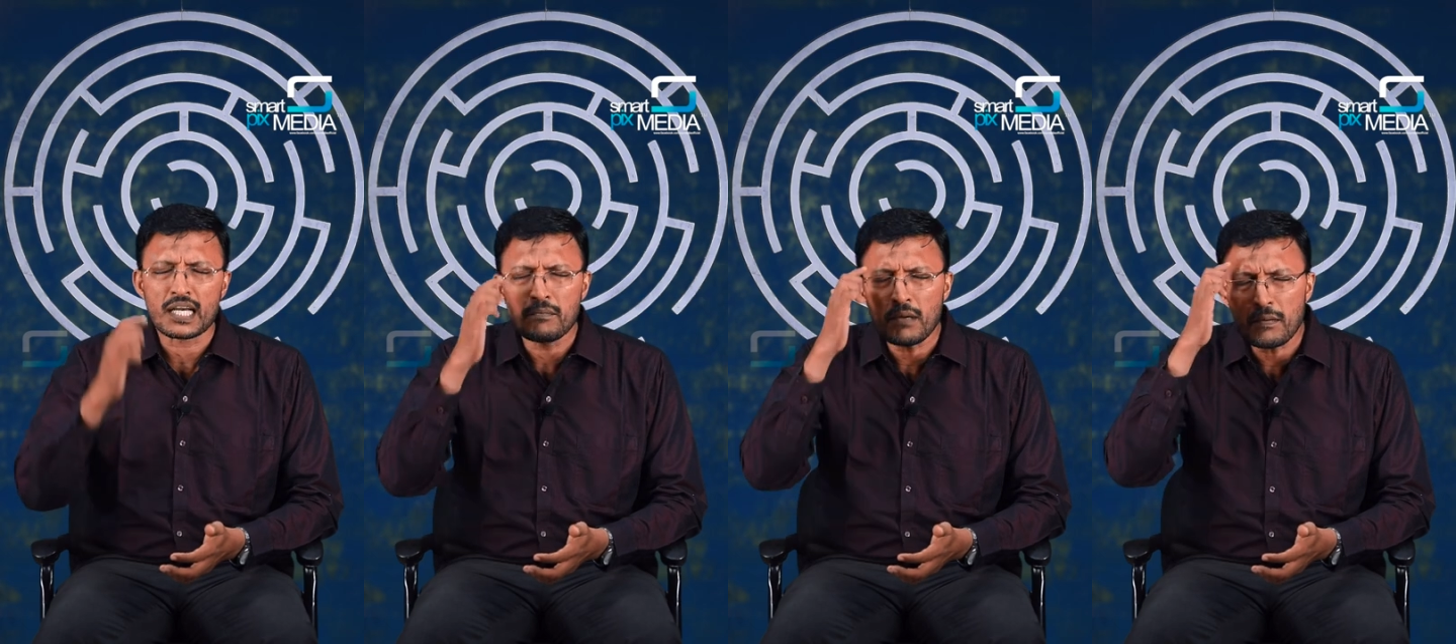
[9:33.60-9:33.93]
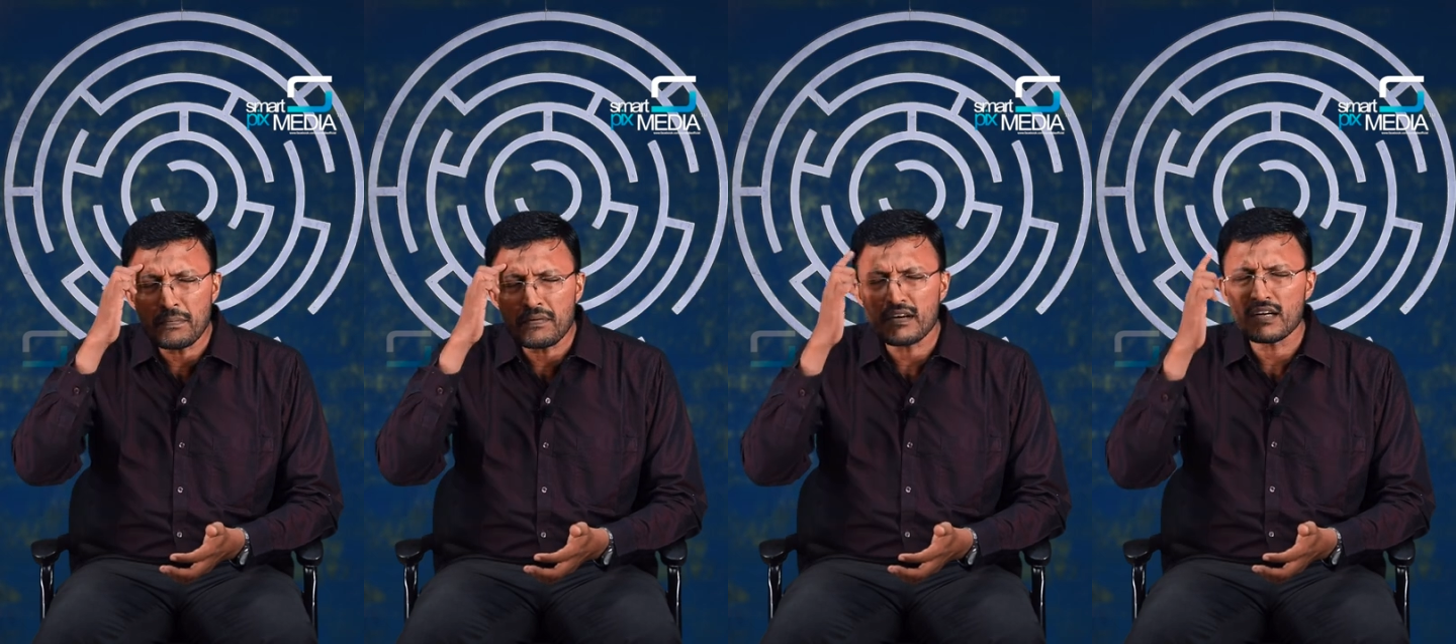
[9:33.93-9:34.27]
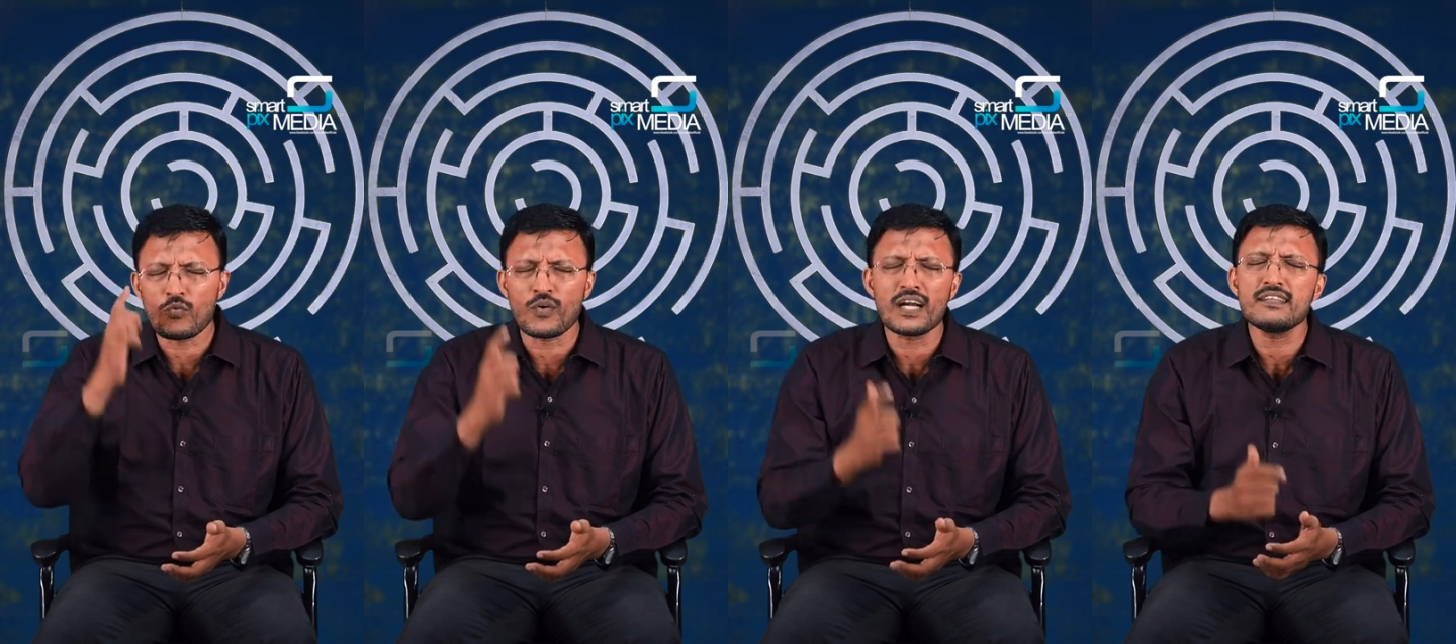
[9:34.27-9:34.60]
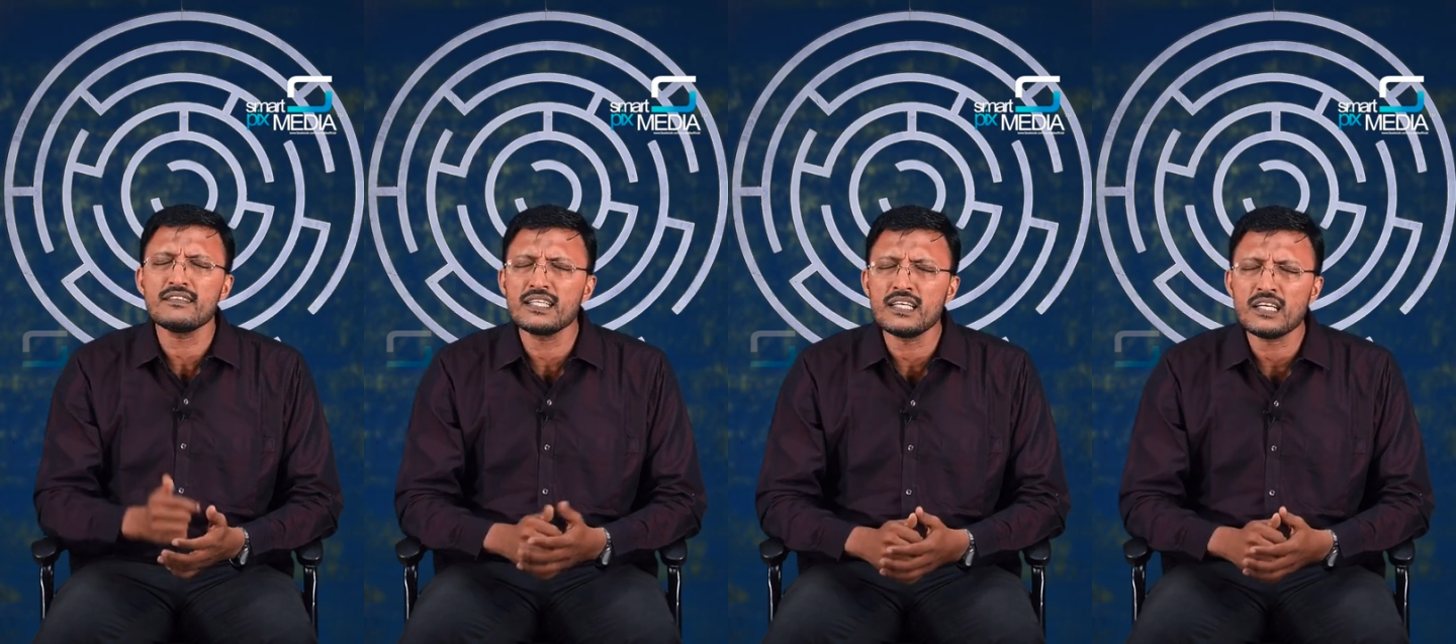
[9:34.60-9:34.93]
remember one
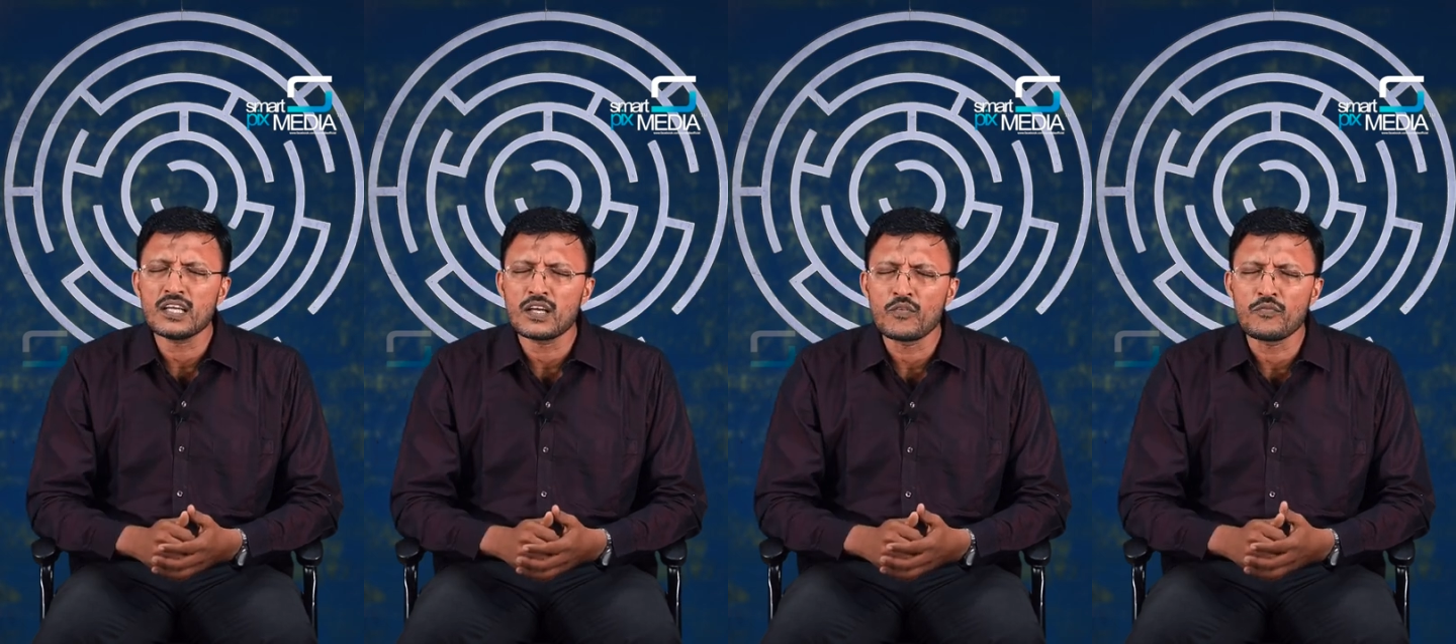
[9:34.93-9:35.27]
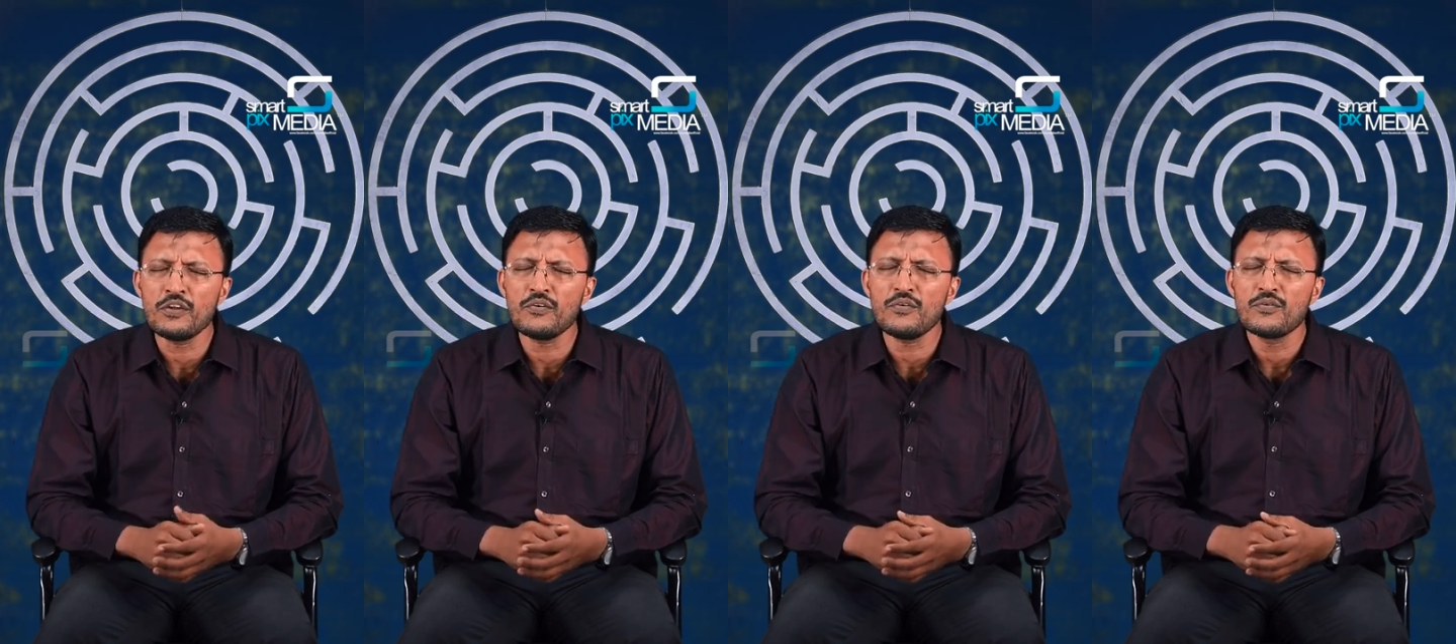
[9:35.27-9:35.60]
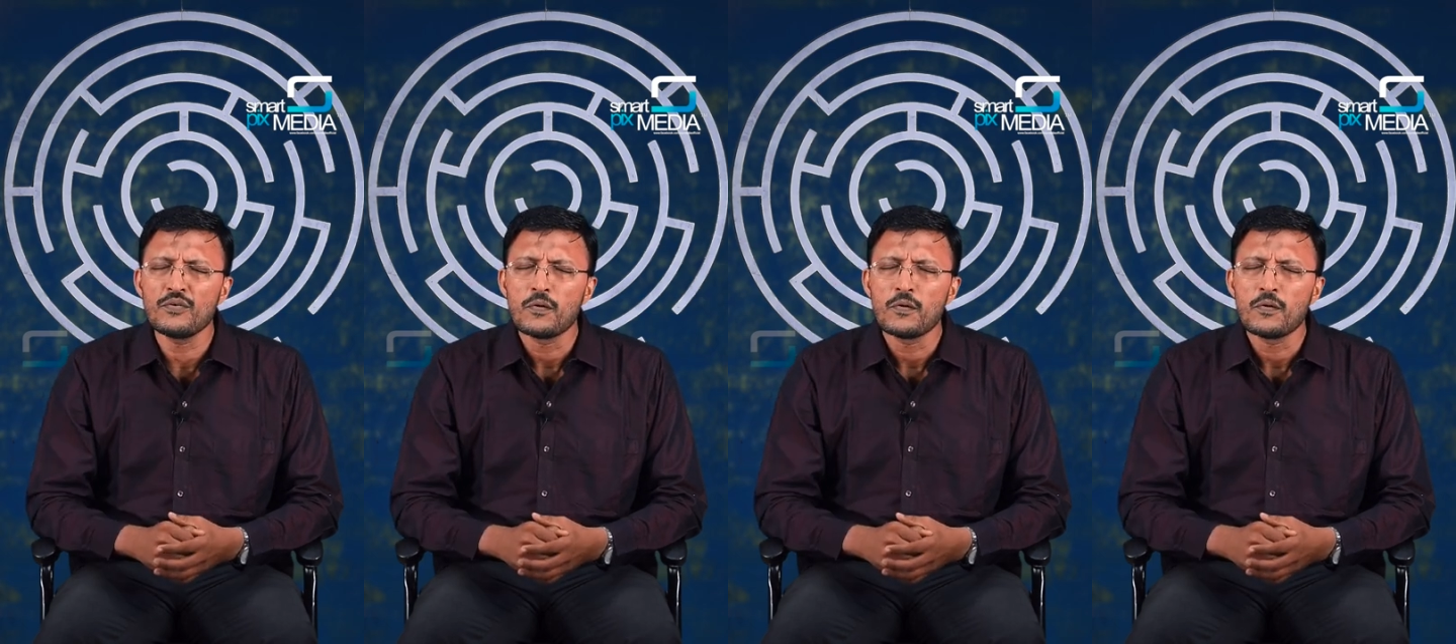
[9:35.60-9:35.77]
thing when you